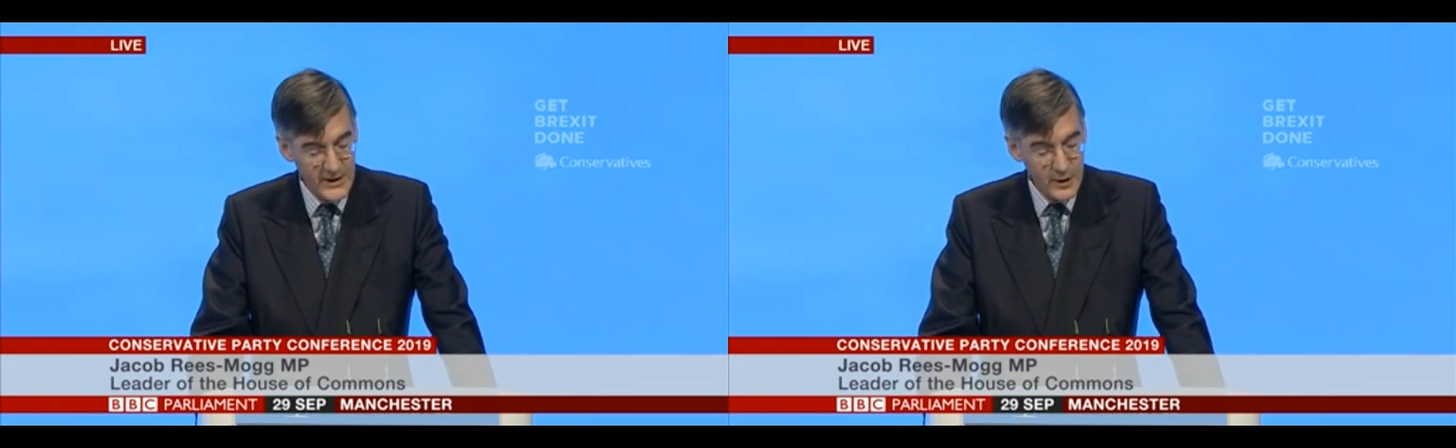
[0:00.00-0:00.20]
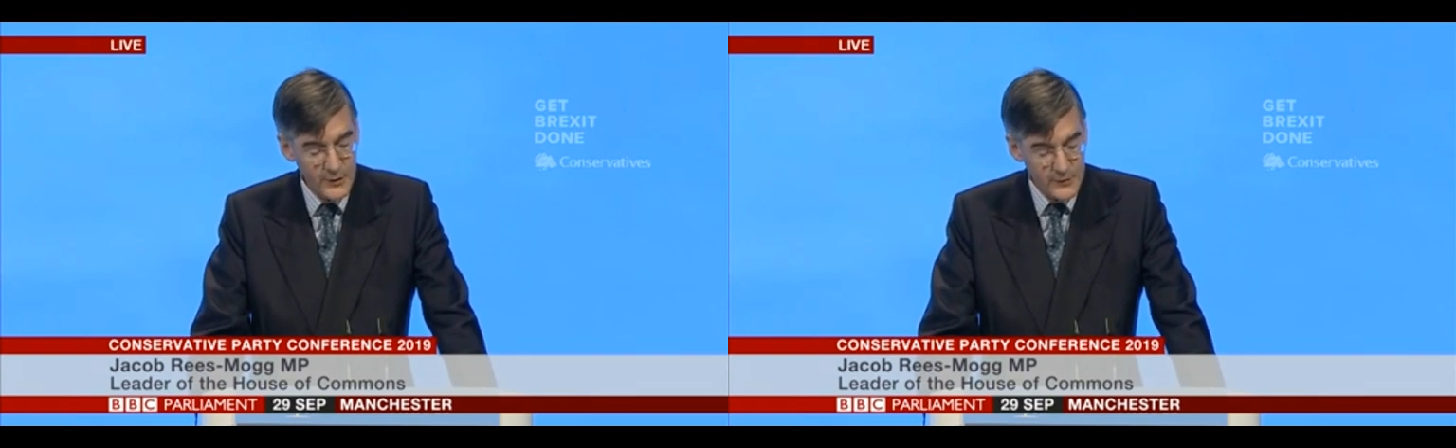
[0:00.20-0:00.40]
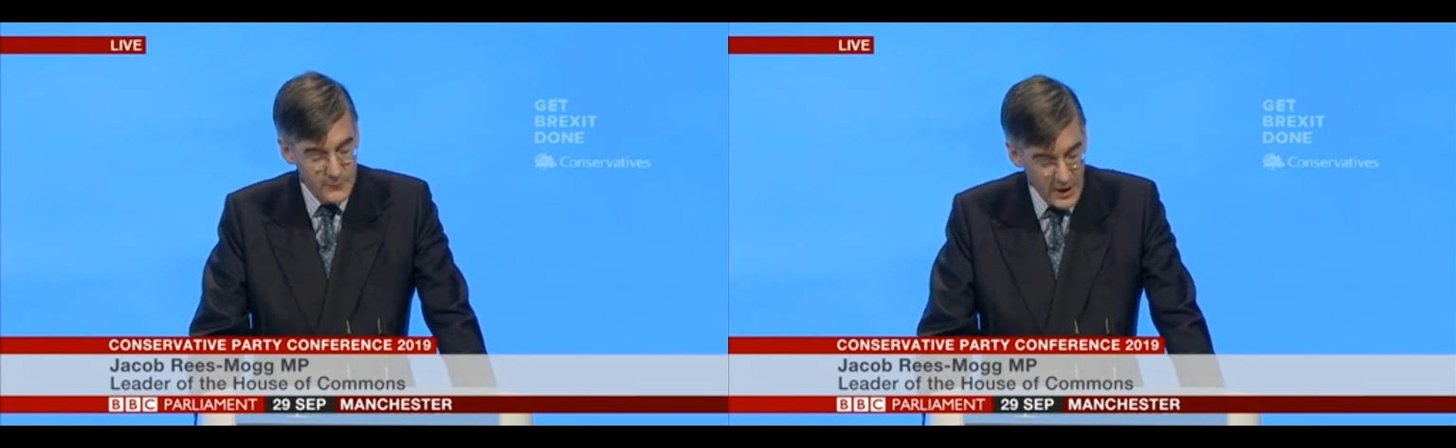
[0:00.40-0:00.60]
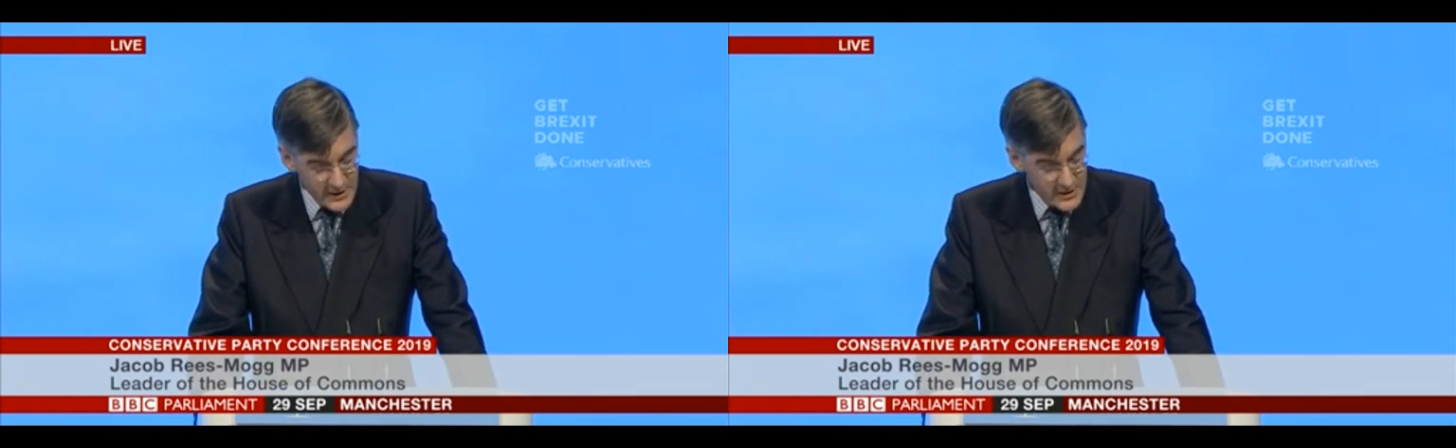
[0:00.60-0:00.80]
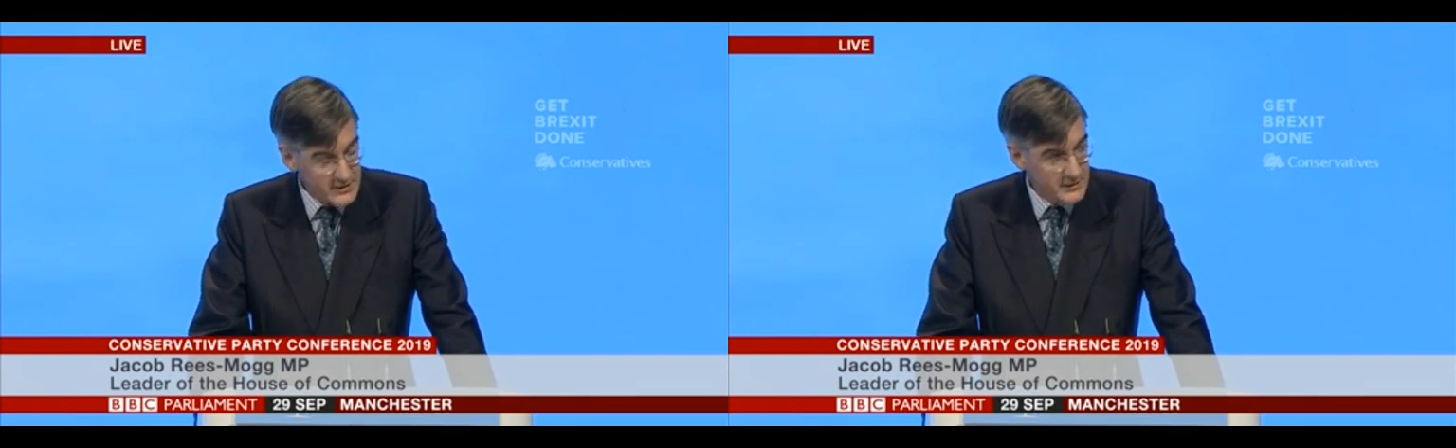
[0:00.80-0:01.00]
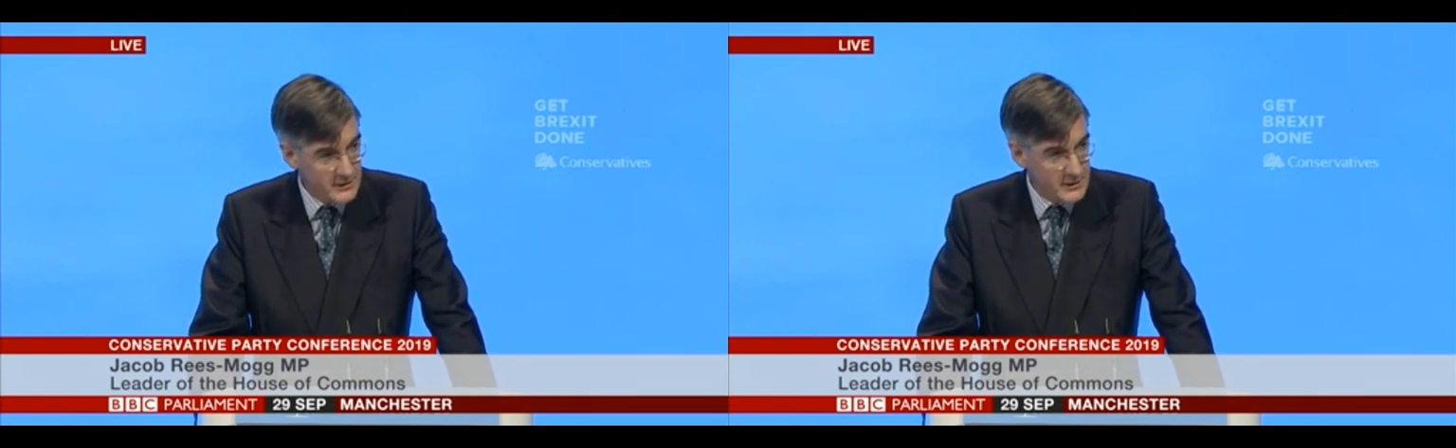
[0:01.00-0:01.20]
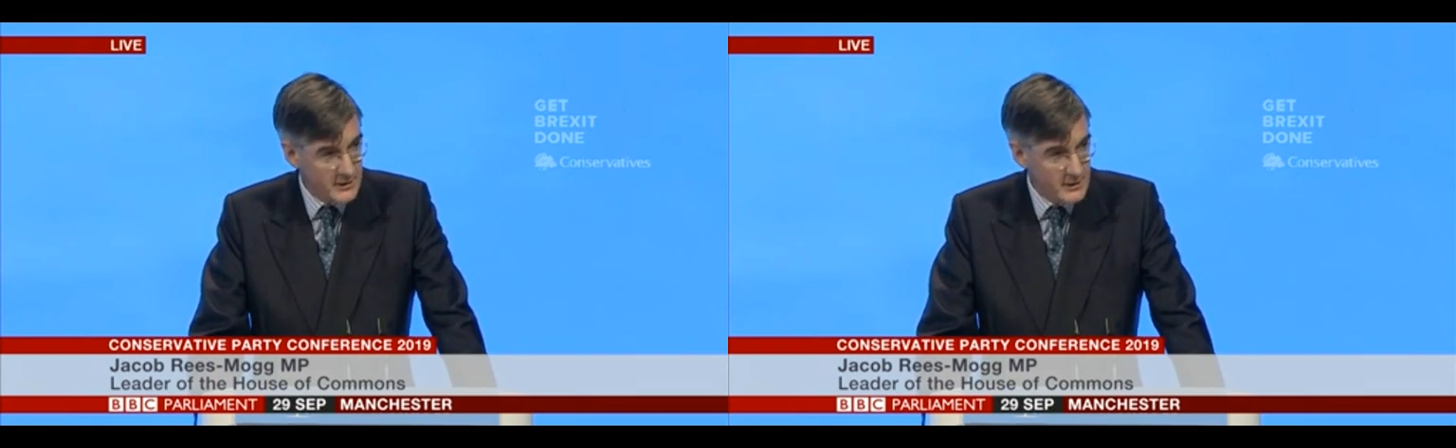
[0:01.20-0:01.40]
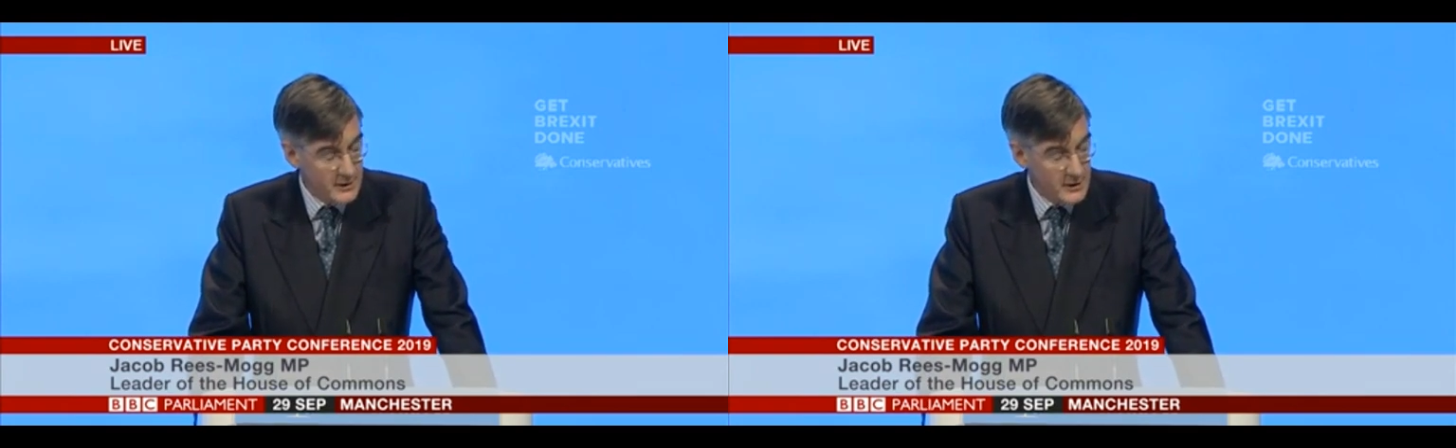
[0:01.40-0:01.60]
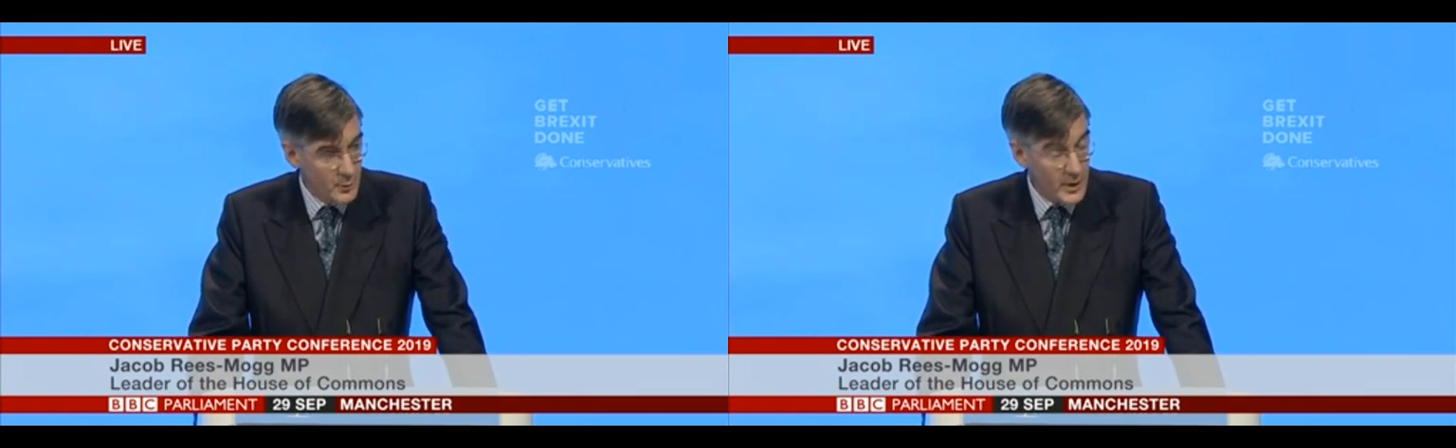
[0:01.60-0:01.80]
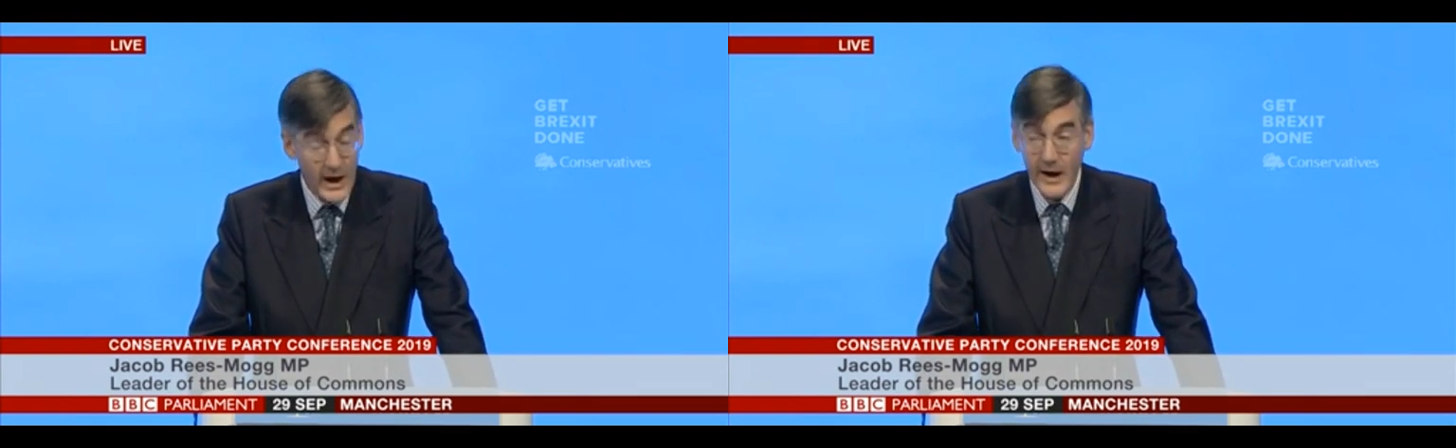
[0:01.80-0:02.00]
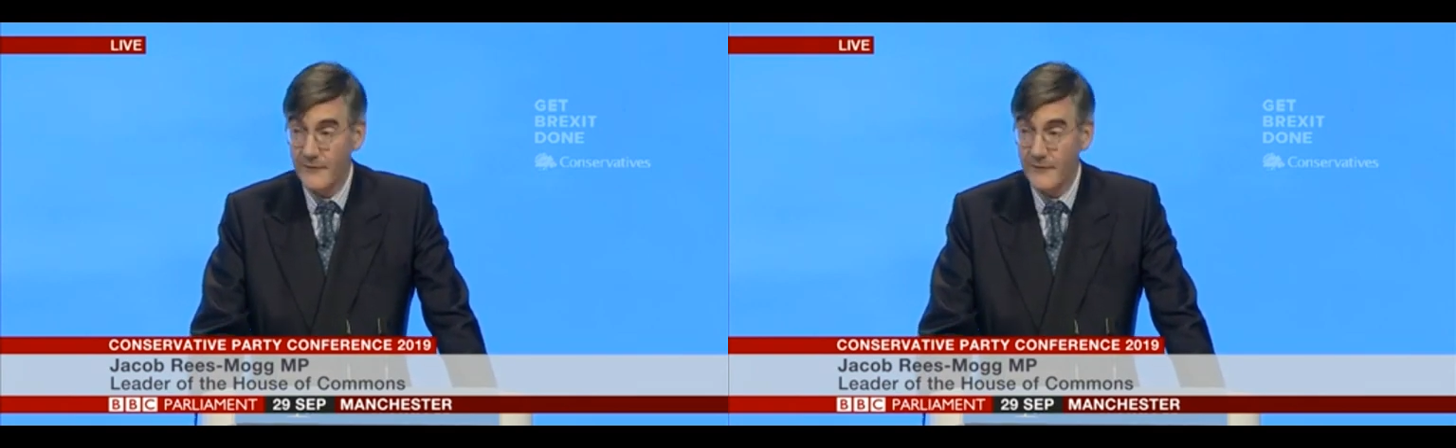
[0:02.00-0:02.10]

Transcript: And then on the right, we